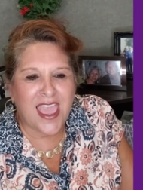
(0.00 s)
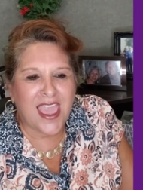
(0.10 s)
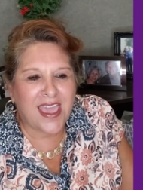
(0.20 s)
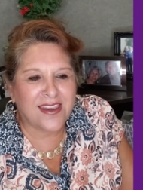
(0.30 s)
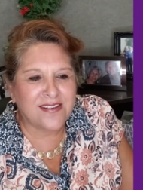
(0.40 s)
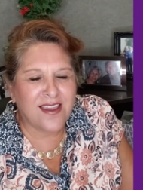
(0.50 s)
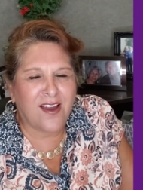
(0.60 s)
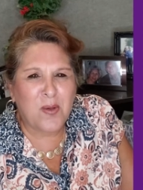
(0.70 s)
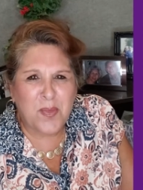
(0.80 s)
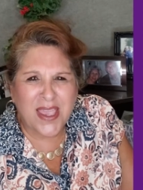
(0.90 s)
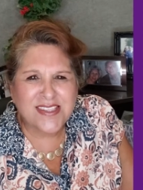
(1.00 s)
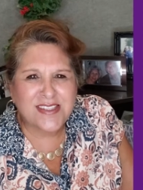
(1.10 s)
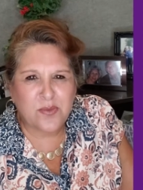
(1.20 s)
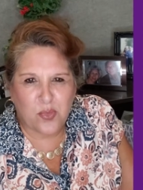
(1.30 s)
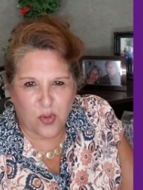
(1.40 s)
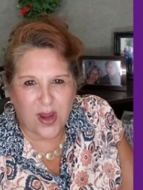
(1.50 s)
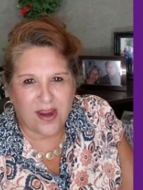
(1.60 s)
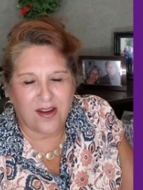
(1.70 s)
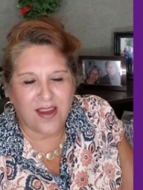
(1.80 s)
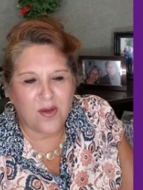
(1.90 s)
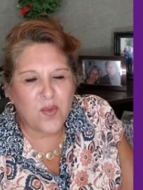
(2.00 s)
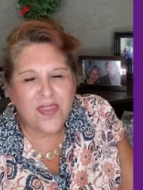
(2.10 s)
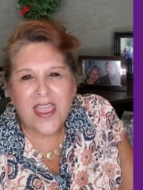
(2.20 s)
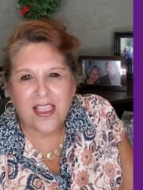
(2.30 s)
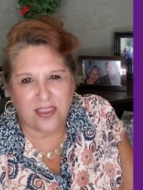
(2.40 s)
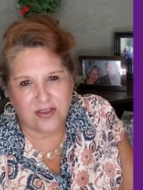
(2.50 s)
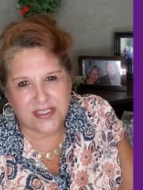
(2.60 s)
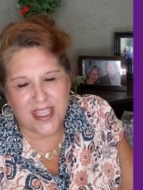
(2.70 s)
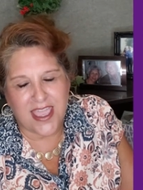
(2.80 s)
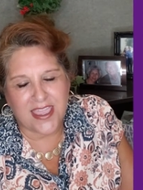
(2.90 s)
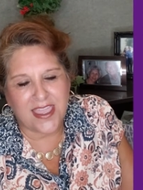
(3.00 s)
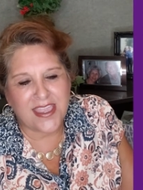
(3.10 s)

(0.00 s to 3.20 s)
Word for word: and our best in prayer and what that looks like.